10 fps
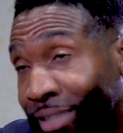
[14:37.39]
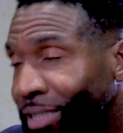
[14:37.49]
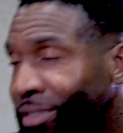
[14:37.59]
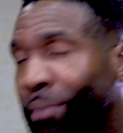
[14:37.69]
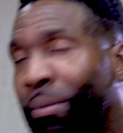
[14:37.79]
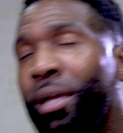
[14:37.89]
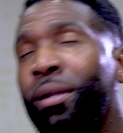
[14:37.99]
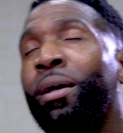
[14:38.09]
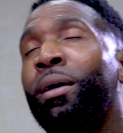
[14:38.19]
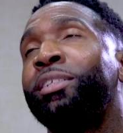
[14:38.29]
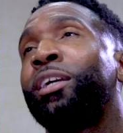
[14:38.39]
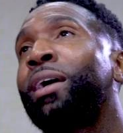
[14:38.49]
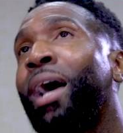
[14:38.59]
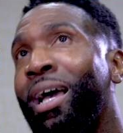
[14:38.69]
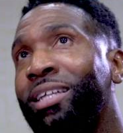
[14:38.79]
It says like, man, dear
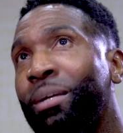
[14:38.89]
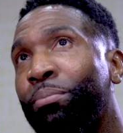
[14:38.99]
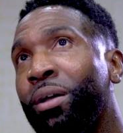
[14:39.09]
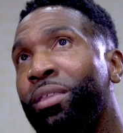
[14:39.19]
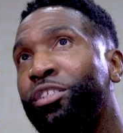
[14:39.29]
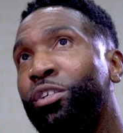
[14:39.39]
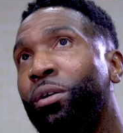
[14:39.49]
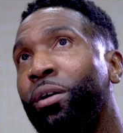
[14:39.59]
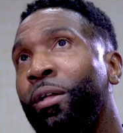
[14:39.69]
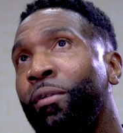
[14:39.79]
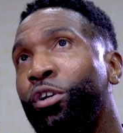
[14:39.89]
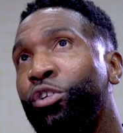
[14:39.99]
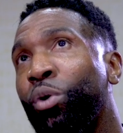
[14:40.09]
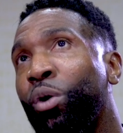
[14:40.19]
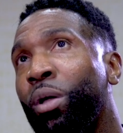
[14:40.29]
guys, I pray that you're
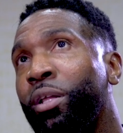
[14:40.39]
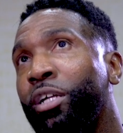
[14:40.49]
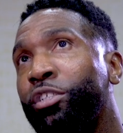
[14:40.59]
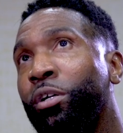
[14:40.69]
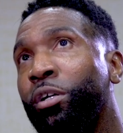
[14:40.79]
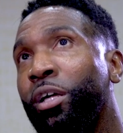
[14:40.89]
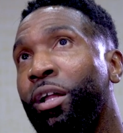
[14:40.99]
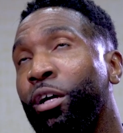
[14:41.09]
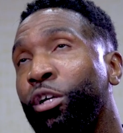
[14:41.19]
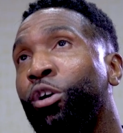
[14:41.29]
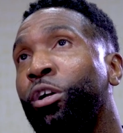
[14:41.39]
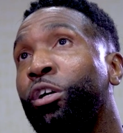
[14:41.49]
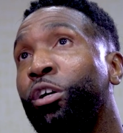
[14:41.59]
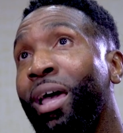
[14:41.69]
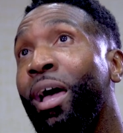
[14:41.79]
doing well and that you're in
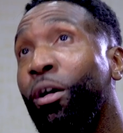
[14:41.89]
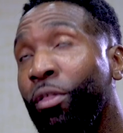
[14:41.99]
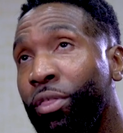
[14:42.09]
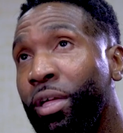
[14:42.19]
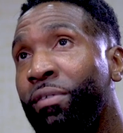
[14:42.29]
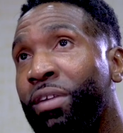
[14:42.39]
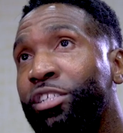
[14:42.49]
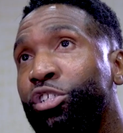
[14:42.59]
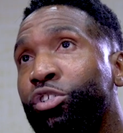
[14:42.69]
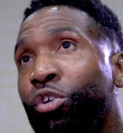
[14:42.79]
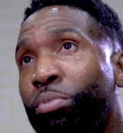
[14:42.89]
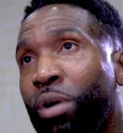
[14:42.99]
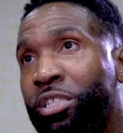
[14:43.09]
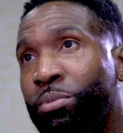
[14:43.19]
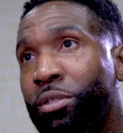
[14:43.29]
good health, even as your soul
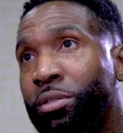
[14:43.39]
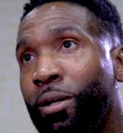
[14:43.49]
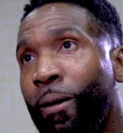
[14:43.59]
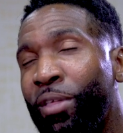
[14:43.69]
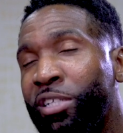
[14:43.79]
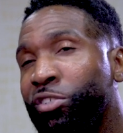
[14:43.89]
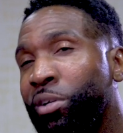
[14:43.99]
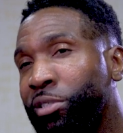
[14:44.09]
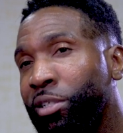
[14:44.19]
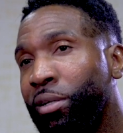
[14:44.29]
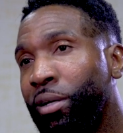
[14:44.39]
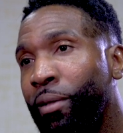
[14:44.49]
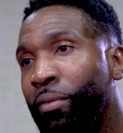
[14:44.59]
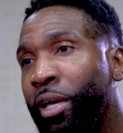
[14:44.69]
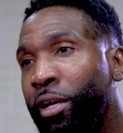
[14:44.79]
prospers. That's a scripture.
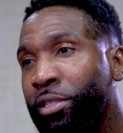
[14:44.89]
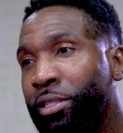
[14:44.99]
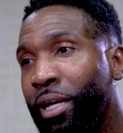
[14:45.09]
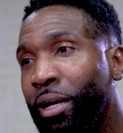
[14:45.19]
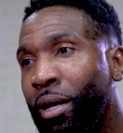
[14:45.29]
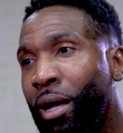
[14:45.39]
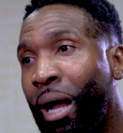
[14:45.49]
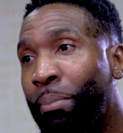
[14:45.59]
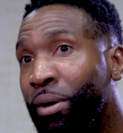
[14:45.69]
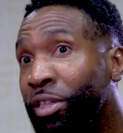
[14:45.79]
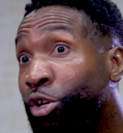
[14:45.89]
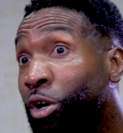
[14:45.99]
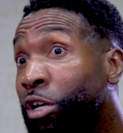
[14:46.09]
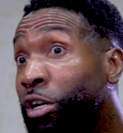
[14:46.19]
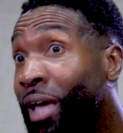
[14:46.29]
He's just like, I pray that you're
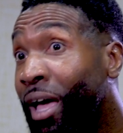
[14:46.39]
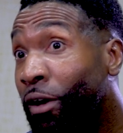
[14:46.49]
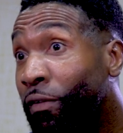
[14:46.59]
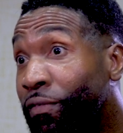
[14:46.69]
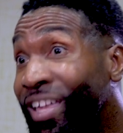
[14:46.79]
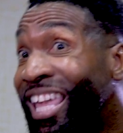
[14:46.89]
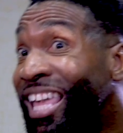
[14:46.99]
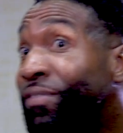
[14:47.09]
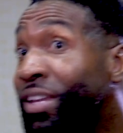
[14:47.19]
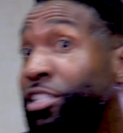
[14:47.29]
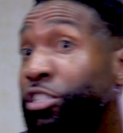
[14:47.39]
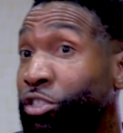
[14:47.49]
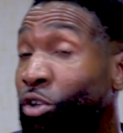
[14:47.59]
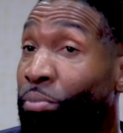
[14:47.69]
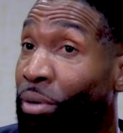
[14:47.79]
in good health, even as your
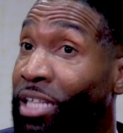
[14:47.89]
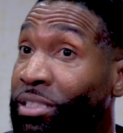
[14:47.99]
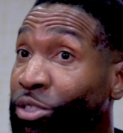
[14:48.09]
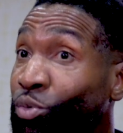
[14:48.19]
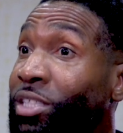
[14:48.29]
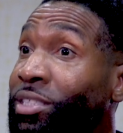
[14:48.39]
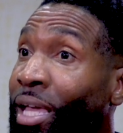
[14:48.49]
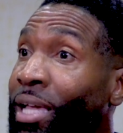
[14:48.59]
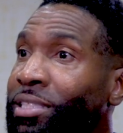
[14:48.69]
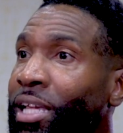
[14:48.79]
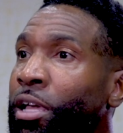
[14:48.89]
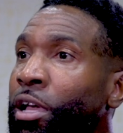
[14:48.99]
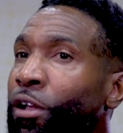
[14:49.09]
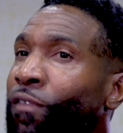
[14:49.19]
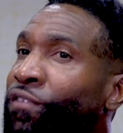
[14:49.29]
soul prospers. What he's saying is that
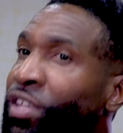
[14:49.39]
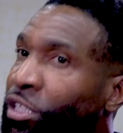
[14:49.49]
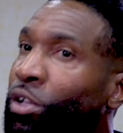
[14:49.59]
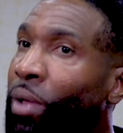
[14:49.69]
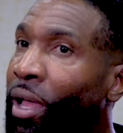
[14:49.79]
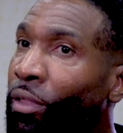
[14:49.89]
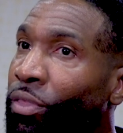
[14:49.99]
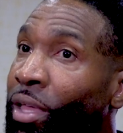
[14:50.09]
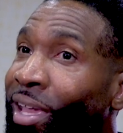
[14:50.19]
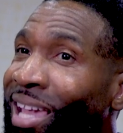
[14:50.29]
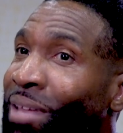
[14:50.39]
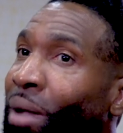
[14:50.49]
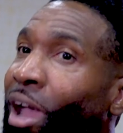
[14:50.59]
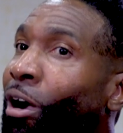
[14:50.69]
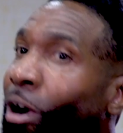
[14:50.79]
your physical health in
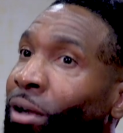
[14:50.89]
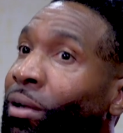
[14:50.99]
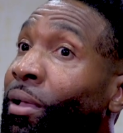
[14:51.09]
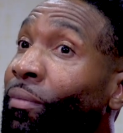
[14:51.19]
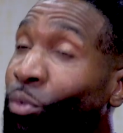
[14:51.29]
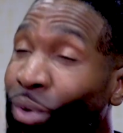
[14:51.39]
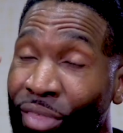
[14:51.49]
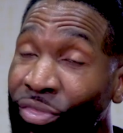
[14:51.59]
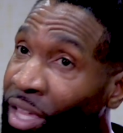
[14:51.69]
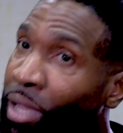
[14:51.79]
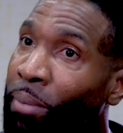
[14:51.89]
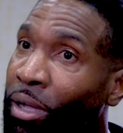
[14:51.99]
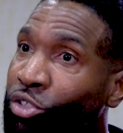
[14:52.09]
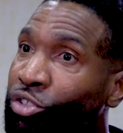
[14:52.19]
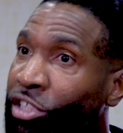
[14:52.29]
my heart, when I think
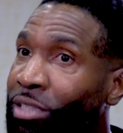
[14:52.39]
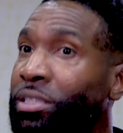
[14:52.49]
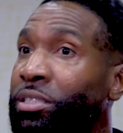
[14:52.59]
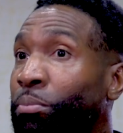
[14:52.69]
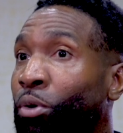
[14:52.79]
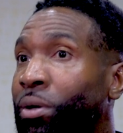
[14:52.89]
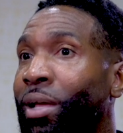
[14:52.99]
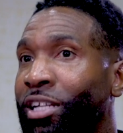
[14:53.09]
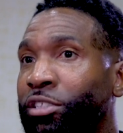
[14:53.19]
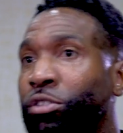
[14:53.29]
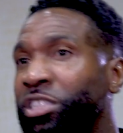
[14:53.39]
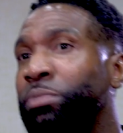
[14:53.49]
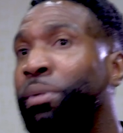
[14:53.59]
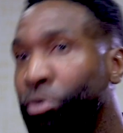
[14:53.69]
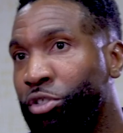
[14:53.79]
about you, is just as important as your
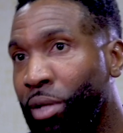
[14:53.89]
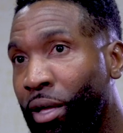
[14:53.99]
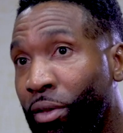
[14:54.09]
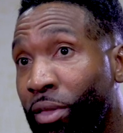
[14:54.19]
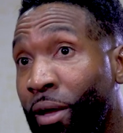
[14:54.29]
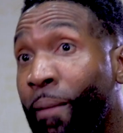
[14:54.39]
spiritual health.